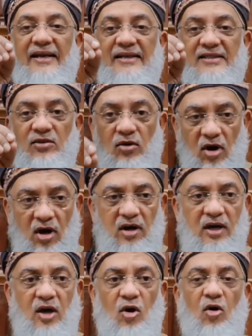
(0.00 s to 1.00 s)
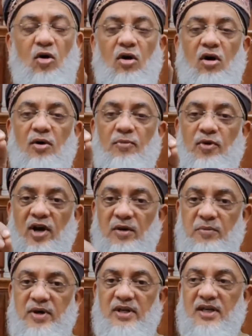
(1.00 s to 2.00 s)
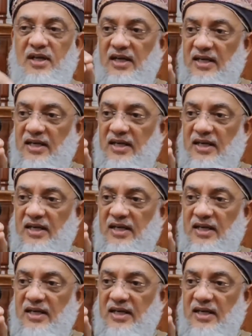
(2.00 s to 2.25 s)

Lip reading: is wrong or prohibited